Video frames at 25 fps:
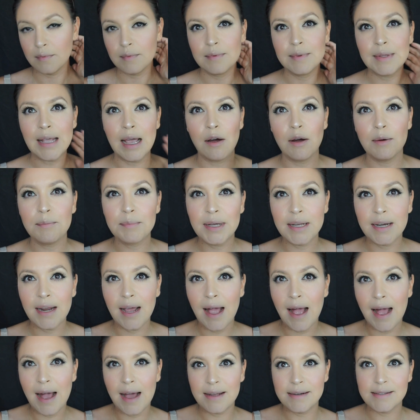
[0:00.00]
Now I'm gonna
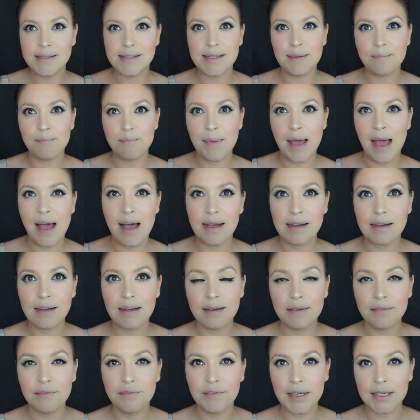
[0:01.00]
add some
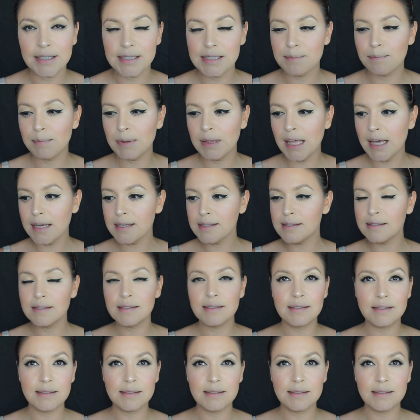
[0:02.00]
MAC Fix Plus,